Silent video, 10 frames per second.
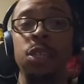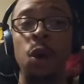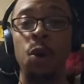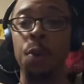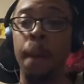
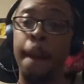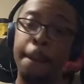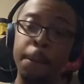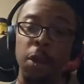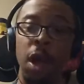So,
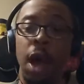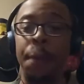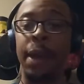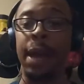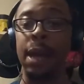I
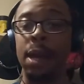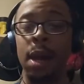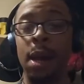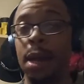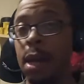mean,
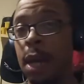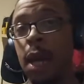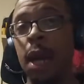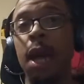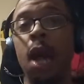
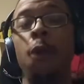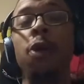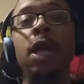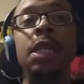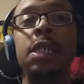it, it
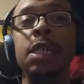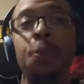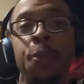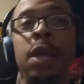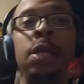really just
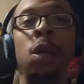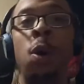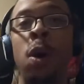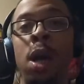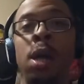depends
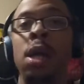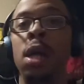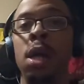on